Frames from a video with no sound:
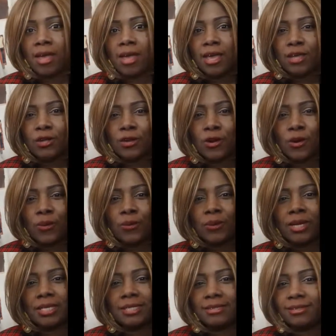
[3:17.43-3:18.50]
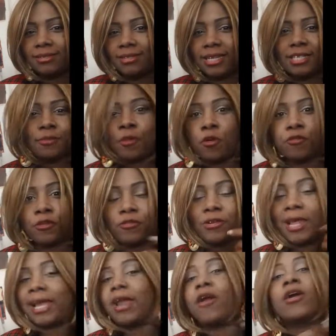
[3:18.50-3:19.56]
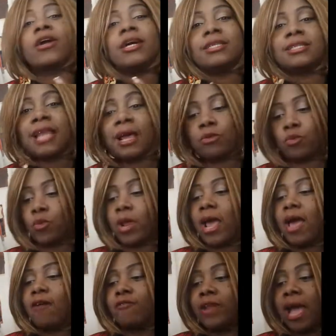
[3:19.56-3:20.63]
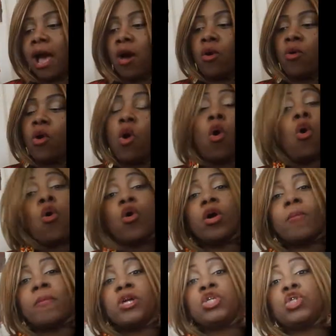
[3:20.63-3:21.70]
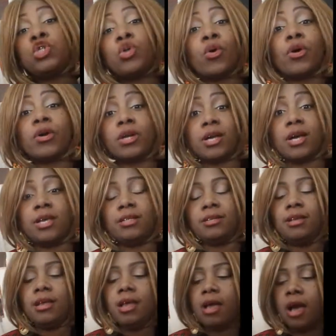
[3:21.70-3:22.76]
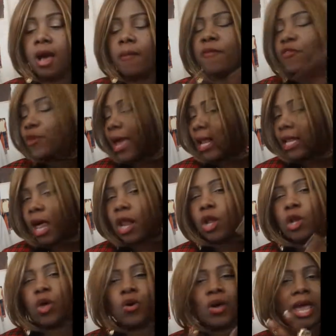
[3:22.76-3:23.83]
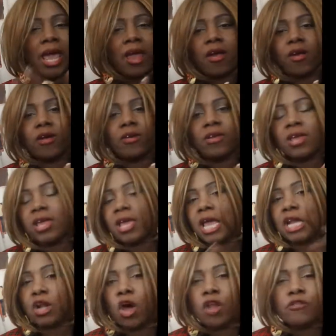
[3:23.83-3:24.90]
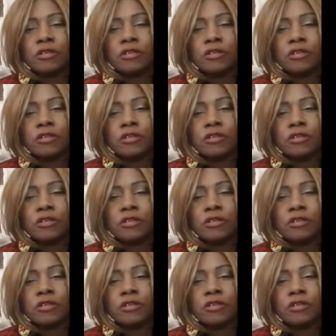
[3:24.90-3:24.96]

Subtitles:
You know, it's just perfect for like haircuts like what I have now, or a much shorter cut. If you got a lot of long hair, in order for